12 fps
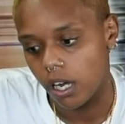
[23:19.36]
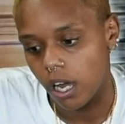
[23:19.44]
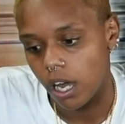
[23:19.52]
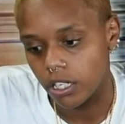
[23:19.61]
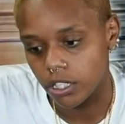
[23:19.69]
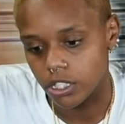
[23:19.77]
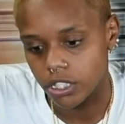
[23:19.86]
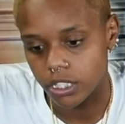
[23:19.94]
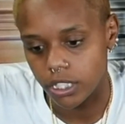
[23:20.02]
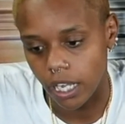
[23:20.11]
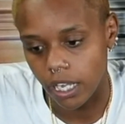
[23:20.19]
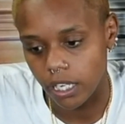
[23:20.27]

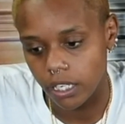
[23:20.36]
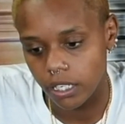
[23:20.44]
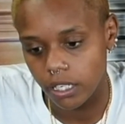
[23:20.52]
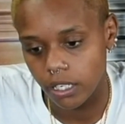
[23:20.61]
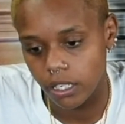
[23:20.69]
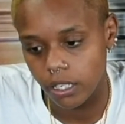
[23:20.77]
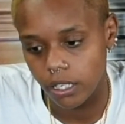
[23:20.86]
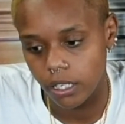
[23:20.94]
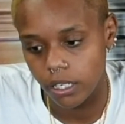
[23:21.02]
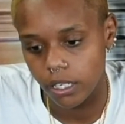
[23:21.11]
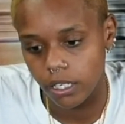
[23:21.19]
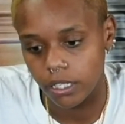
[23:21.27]
understand
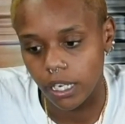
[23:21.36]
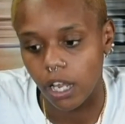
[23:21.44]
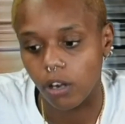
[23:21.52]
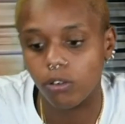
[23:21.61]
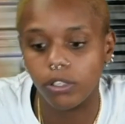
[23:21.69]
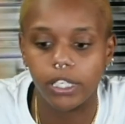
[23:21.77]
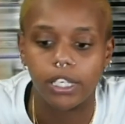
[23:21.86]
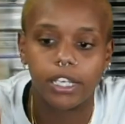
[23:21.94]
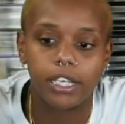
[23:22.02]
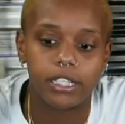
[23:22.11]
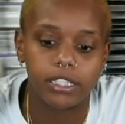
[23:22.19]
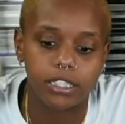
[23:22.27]
not only
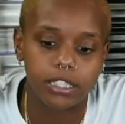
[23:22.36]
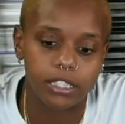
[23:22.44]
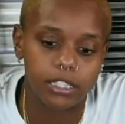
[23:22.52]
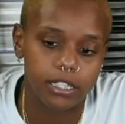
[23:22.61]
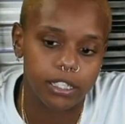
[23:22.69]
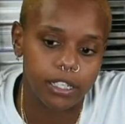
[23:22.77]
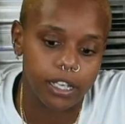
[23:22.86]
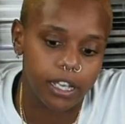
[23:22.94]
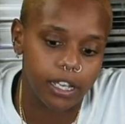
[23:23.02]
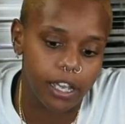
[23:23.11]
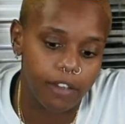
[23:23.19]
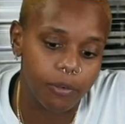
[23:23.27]
is
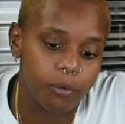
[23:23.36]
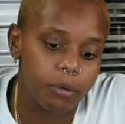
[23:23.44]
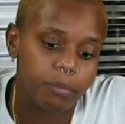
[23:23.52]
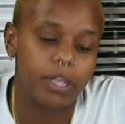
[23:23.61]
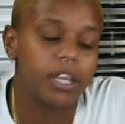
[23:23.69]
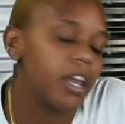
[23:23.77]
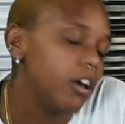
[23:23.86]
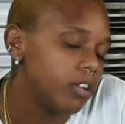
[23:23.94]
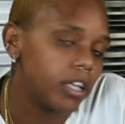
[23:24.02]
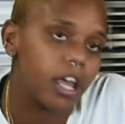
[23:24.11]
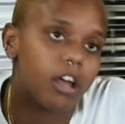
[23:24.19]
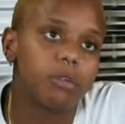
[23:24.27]
everyone being held
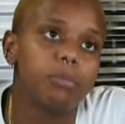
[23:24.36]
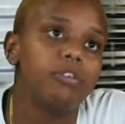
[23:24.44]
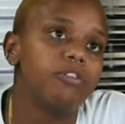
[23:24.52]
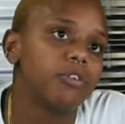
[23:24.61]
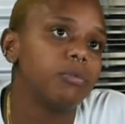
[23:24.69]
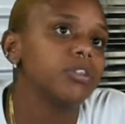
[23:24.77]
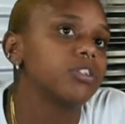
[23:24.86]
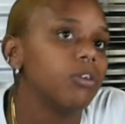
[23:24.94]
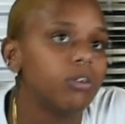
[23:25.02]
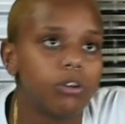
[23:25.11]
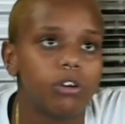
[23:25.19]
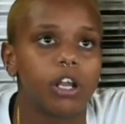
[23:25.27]
accountable for what's
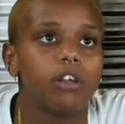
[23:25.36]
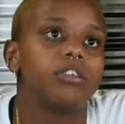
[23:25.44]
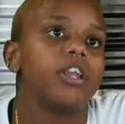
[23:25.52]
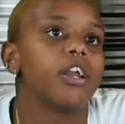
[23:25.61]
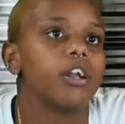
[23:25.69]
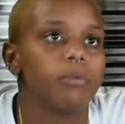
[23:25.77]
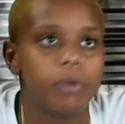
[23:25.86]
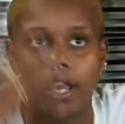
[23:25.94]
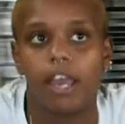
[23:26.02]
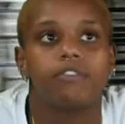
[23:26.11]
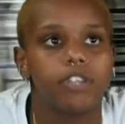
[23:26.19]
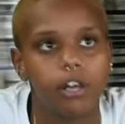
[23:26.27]
going on out there, we
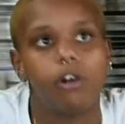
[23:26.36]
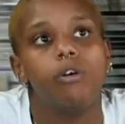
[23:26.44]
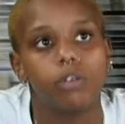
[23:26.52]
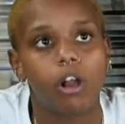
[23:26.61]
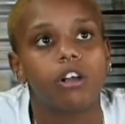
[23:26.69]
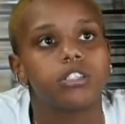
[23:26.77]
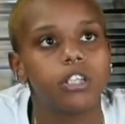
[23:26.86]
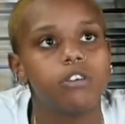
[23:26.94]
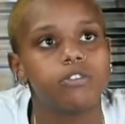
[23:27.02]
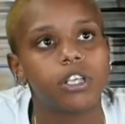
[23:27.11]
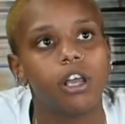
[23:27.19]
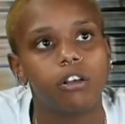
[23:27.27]
have to hold
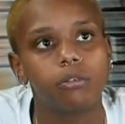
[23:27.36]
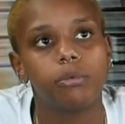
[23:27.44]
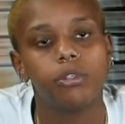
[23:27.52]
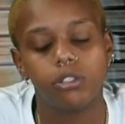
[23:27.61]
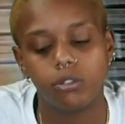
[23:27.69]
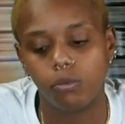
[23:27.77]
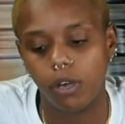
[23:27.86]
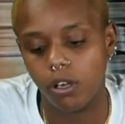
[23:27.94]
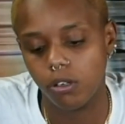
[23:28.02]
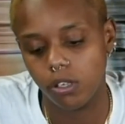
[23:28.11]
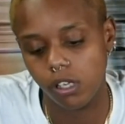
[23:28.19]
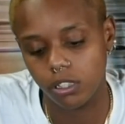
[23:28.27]
ourselves accountable as
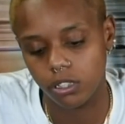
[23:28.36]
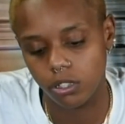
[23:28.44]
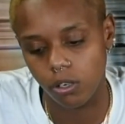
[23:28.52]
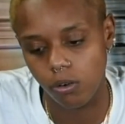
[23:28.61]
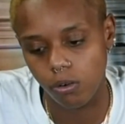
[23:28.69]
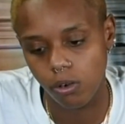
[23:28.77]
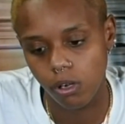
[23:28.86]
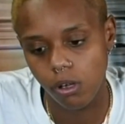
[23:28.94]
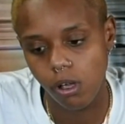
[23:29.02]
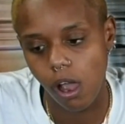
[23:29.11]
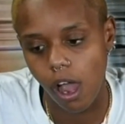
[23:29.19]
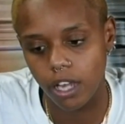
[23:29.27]
well. So
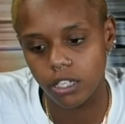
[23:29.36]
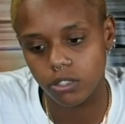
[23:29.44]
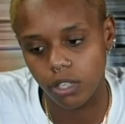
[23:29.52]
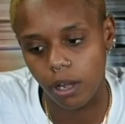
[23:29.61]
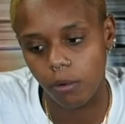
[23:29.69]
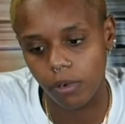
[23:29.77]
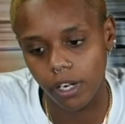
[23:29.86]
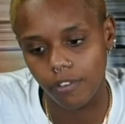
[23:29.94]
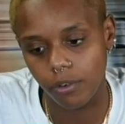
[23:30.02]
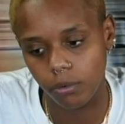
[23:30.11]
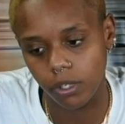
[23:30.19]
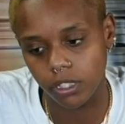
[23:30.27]
I want
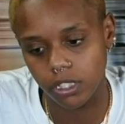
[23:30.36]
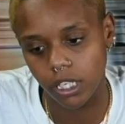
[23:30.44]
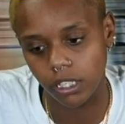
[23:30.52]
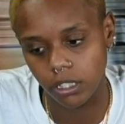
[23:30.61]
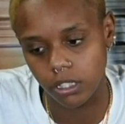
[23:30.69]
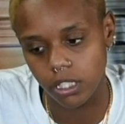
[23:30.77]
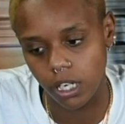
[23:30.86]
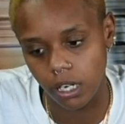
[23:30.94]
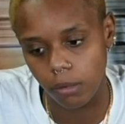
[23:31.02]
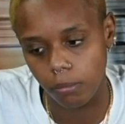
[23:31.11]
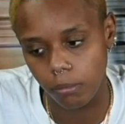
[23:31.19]
everyone to take their time,